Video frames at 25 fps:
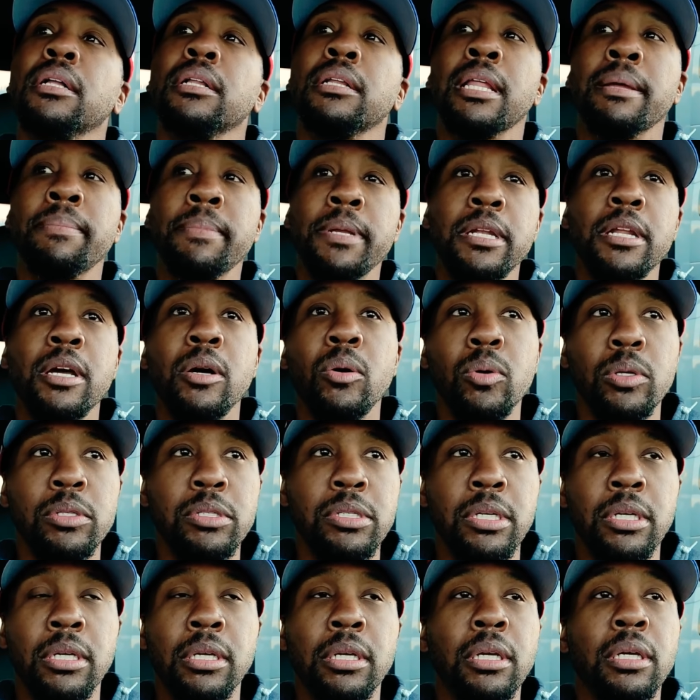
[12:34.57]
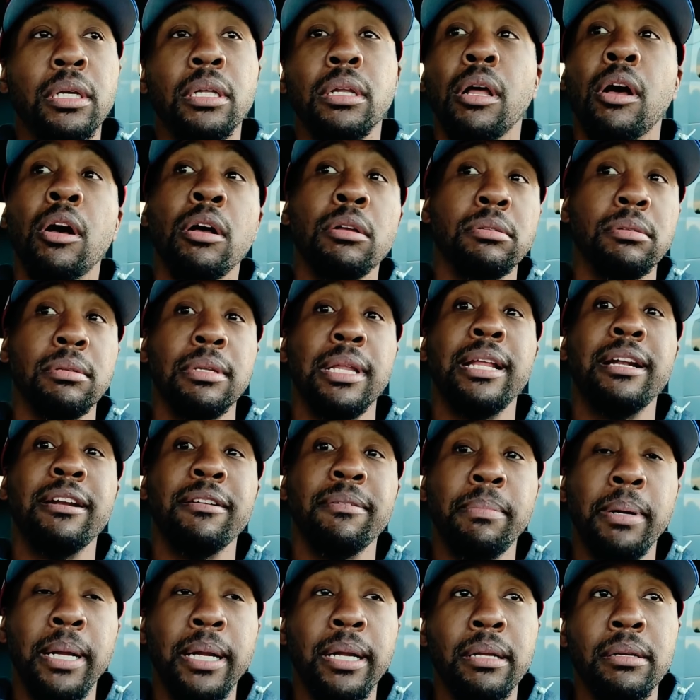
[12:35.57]
Let me know what's good. Also let
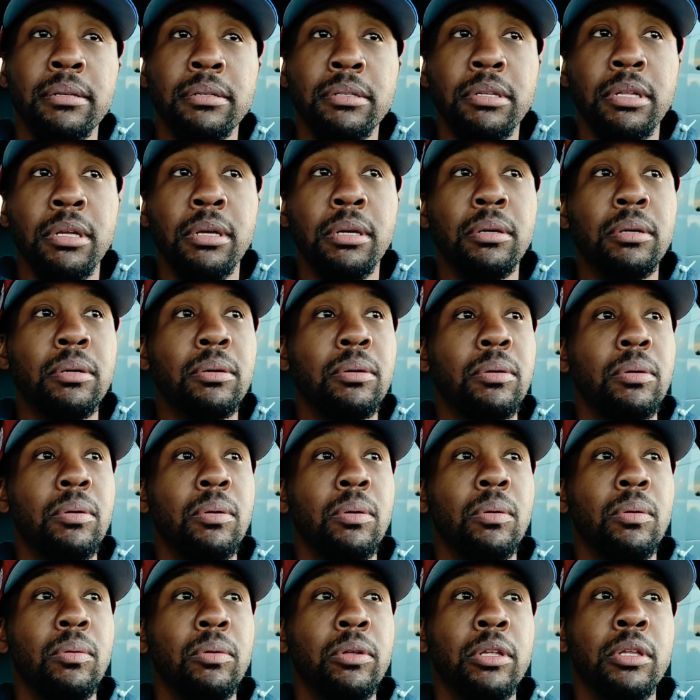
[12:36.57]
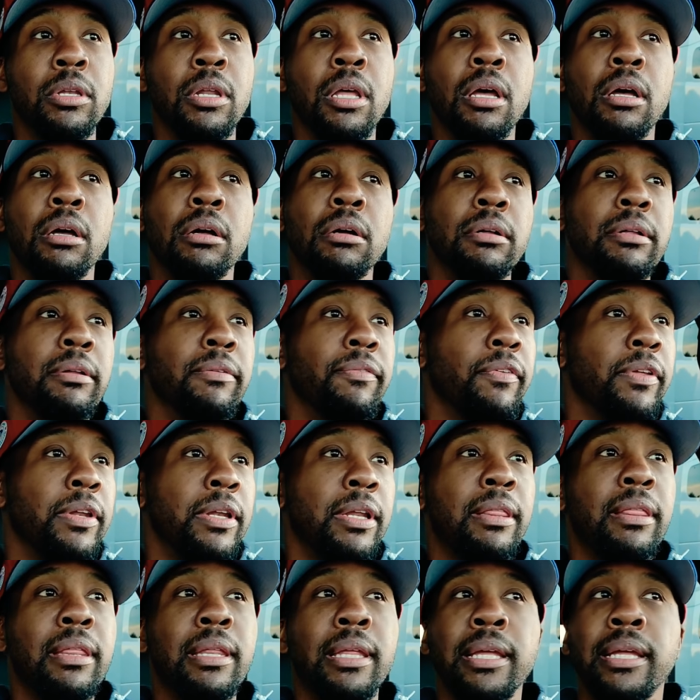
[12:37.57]
everybody else know, if
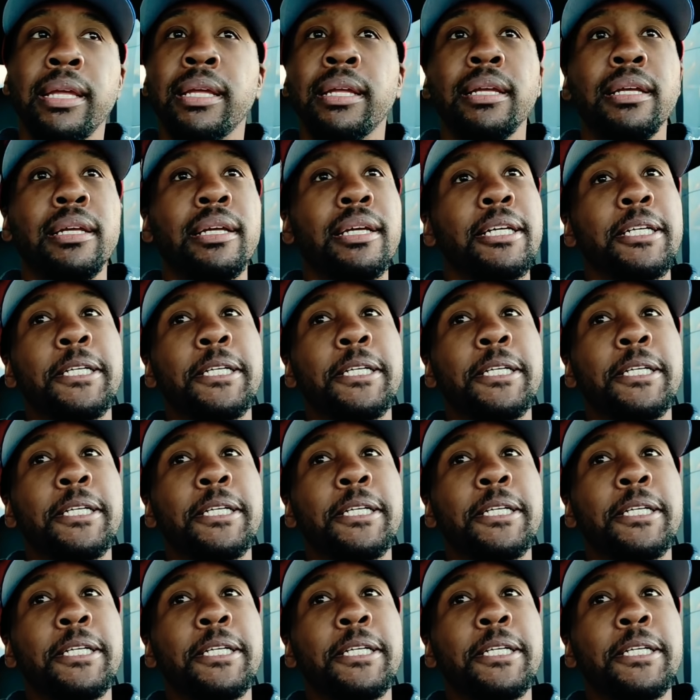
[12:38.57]
anything